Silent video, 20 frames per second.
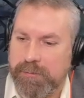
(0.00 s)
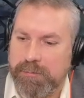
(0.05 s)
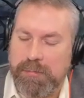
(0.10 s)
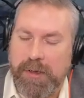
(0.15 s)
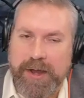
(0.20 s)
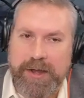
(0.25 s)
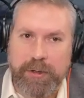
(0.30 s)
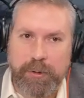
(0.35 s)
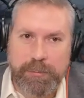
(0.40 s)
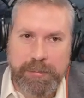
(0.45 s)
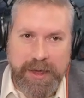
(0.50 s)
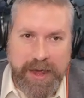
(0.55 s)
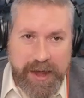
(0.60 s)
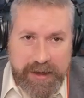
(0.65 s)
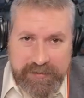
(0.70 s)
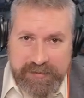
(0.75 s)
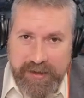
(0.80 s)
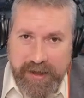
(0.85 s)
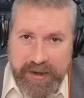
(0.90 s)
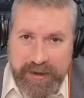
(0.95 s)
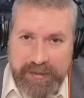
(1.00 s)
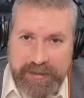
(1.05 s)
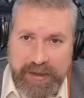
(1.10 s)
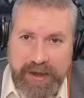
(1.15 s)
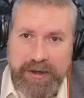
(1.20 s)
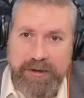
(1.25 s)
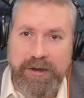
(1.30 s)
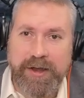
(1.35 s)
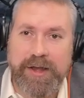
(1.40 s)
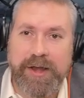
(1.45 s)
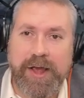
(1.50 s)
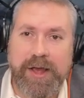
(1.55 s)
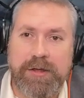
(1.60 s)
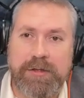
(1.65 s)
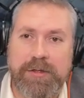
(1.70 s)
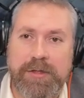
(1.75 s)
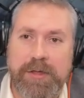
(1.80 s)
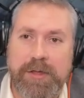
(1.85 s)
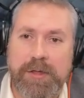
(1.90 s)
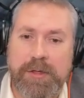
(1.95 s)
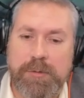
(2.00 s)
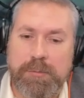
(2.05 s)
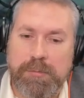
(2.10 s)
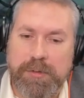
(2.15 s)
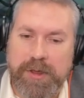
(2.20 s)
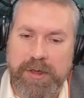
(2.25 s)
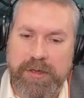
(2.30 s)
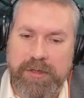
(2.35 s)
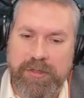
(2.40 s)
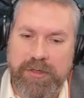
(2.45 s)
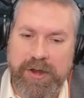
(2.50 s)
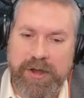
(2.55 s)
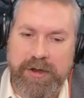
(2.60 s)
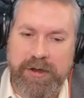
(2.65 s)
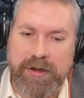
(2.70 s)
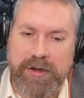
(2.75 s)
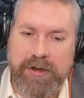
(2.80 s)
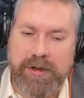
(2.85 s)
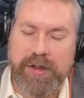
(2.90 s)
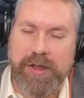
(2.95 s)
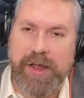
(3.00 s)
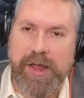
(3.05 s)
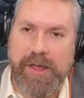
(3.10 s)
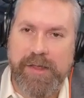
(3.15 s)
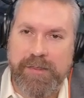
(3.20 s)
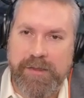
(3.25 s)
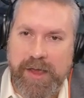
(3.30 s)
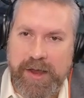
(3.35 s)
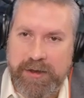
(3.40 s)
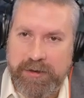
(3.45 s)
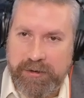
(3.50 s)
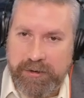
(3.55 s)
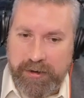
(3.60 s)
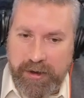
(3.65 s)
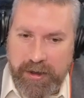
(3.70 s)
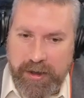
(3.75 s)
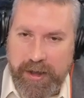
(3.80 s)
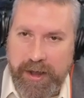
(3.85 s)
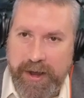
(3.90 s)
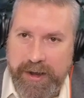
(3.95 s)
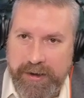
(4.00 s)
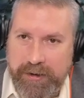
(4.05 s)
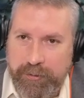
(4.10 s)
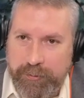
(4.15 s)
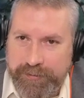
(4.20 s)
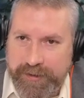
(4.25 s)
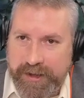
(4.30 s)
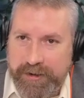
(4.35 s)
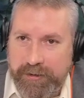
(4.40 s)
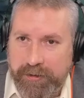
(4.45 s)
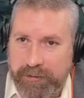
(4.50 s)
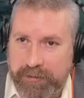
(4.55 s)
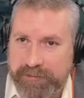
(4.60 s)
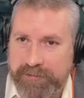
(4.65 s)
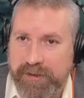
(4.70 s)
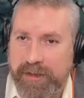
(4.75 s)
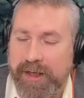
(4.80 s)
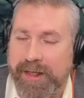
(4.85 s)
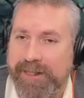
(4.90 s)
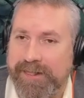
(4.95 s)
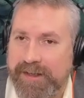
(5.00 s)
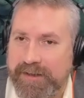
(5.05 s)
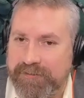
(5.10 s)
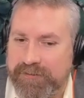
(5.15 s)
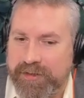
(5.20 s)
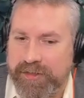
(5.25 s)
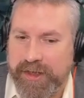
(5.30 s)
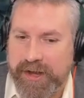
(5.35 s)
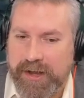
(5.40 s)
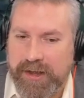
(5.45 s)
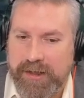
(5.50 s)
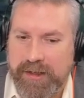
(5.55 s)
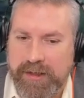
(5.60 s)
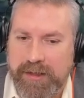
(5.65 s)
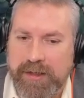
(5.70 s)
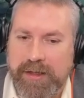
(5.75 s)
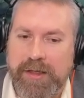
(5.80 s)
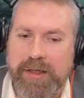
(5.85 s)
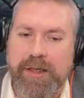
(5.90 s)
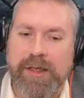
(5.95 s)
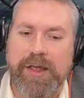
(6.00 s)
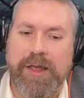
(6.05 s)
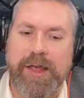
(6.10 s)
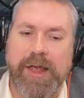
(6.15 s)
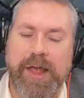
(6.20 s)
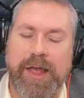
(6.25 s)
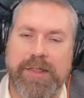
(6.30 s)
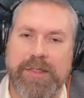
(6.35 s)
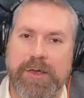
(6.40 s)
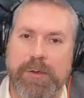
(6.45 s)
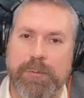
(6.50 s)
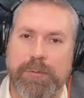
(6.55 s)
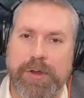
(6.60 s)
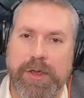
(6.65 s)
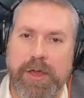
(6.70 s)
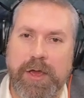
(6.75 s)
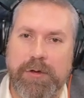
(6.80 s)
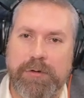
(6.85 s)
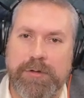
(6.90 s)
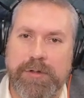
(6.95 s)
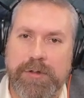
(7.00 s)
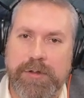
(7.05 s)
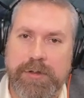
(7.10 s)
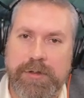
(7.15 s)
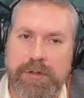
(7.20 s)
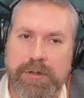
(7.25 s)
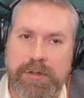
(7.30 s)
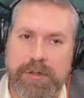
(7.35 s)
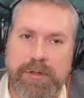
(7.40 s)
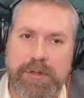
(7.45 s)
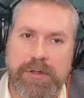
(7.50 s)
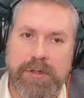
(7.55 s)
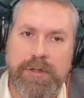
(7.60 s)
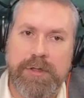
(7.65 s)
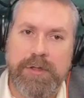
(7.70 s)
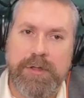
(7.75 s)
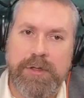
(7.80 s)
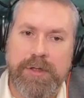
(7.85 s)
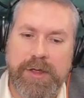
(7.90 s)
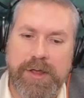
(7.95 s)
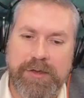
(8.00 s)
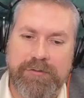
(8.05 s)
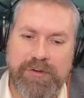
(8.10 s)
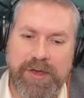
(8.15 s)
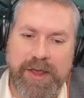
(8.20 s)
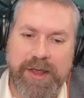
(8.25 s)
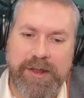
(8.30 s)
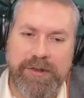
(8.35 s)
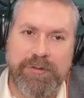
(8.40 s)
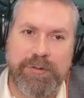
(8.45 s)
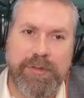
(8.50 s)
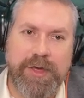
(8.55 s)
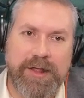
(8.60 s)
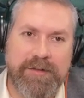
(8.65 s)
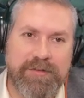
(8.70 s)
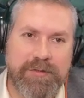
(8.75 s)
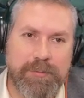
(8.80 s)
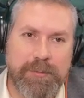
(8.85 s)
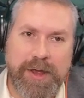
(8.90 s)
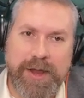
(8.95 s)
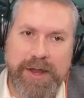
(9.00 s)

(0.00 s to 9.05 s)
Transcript: I know PA is not in lane right now. But you click her and then I hold down alt, left click, and there we go. If I do that to my